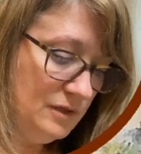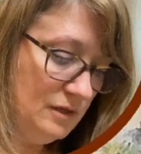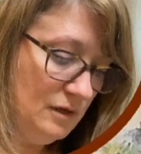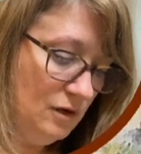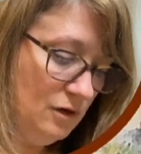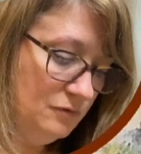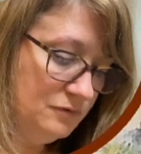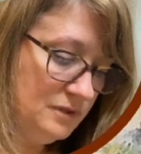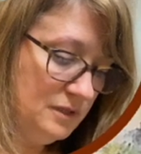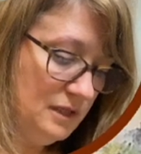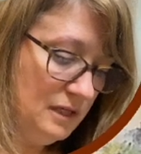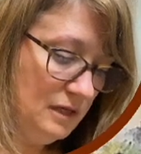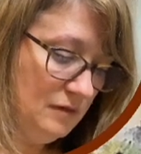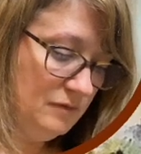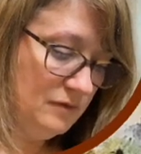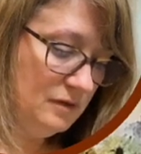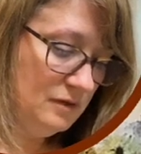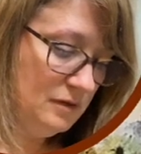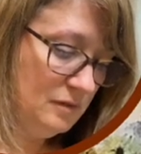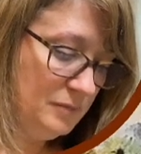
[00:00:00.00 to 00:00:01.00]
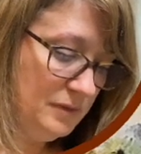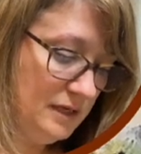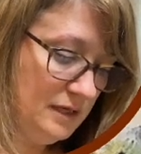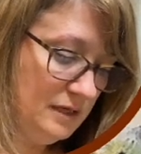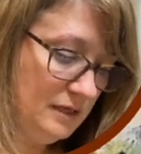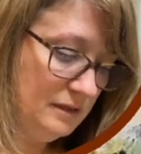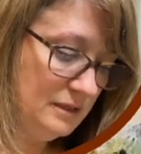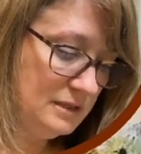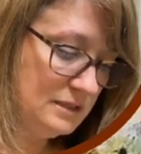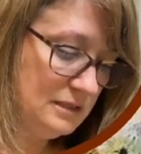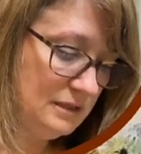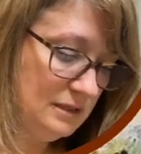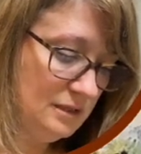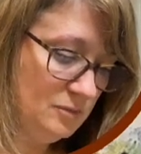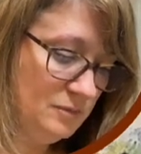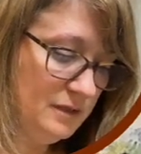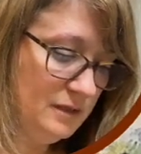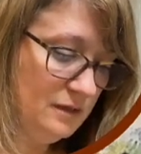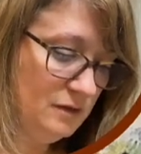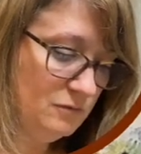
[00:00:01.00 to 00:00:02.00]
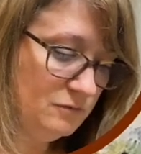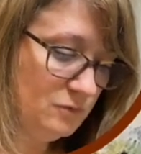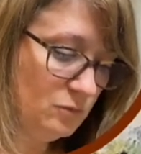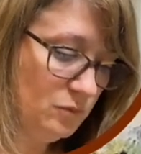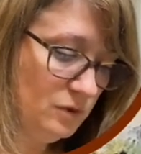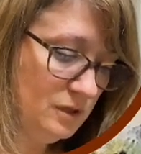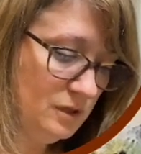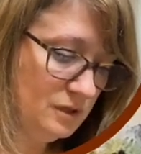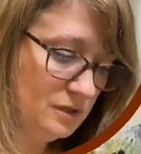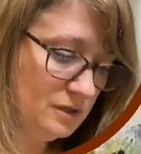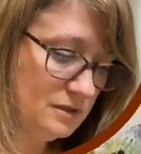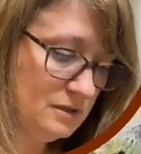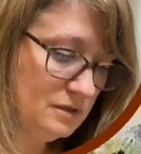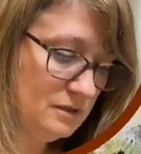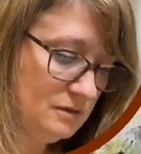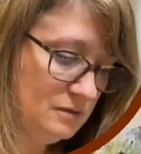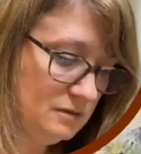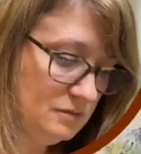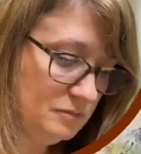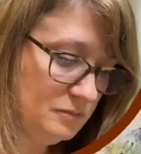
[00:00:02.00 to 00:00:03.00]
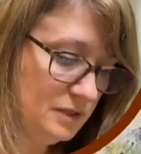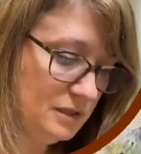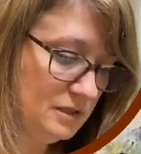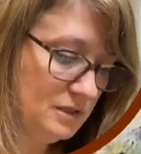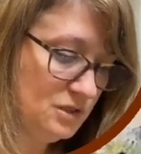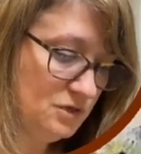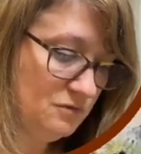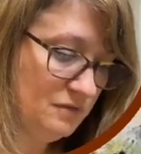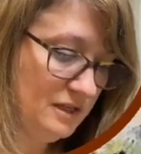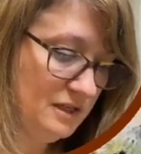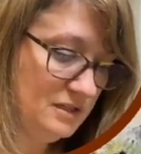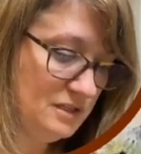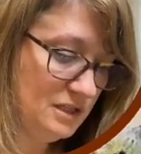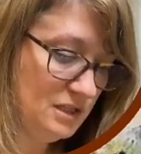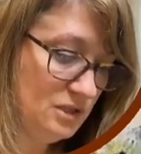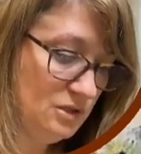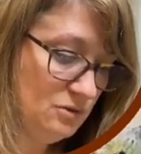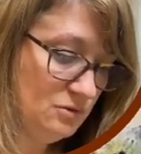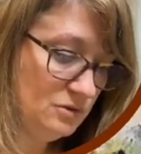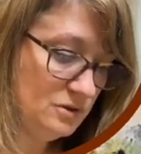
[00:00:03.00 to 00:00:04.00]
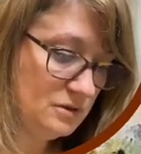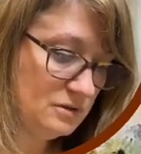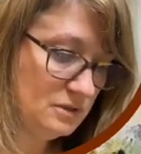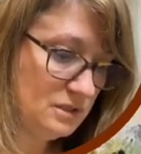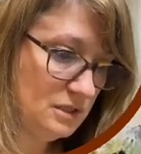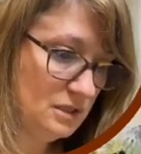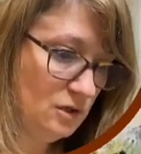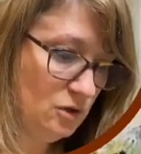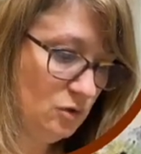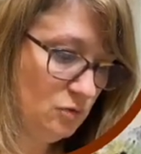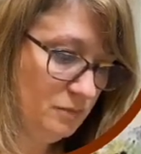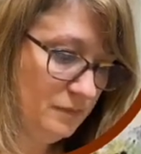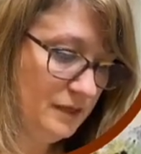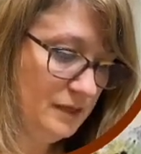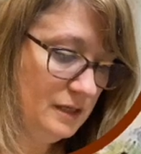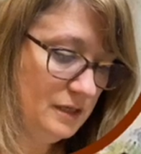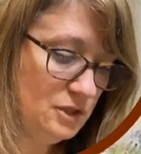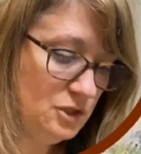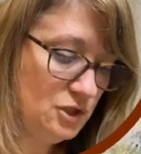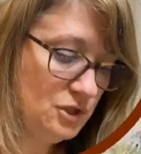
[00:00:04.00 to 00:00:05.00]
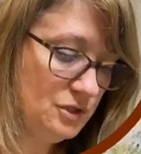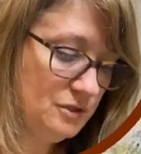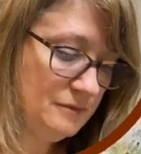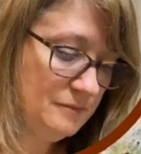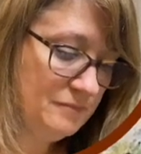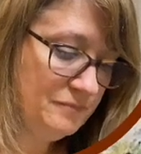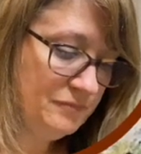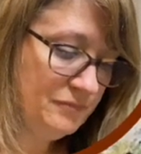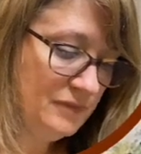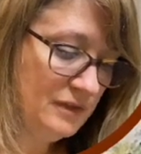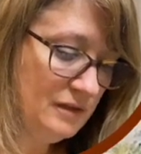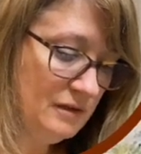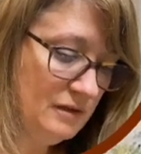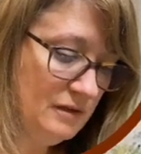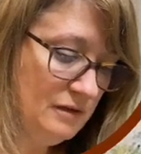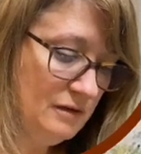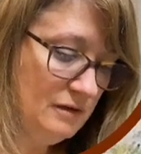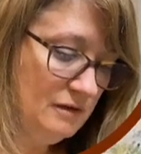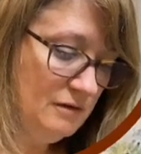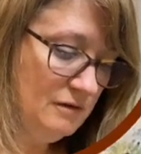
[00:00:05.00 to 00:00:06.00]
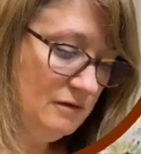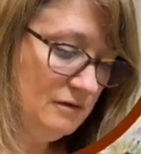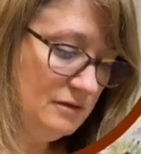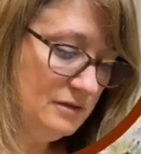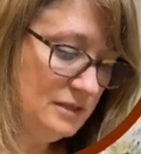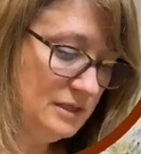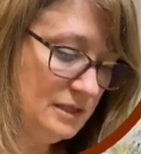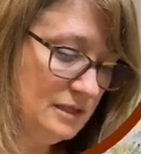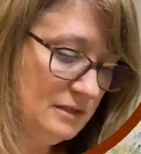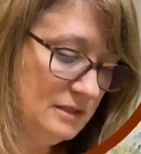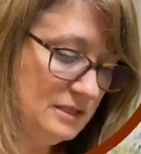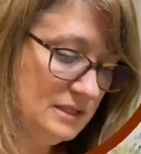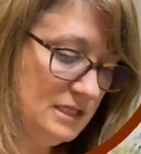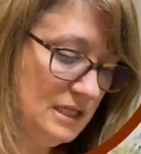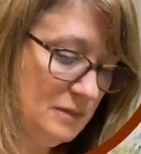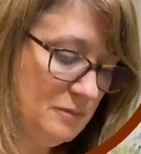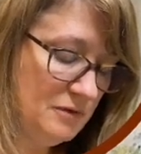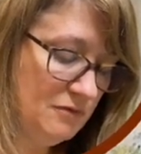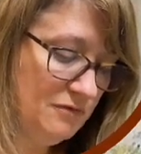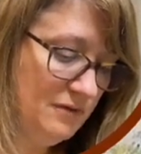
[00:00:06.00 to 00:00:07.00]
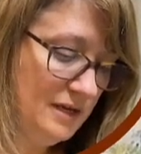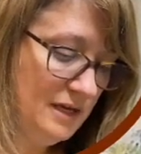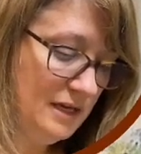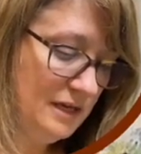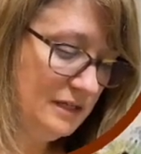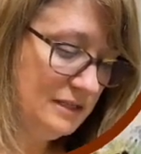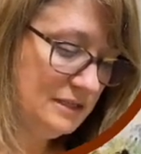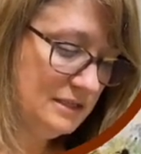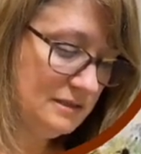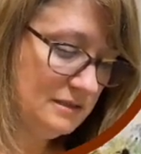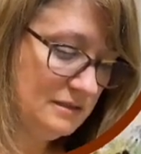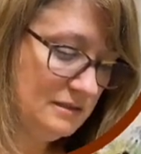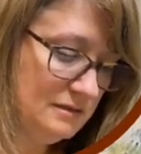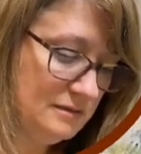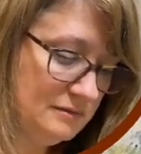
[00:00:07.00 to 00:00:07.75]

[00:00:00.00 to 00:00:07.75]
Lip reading: often having a painting that's a little bit overworked because you've had to use so much to get the same effects.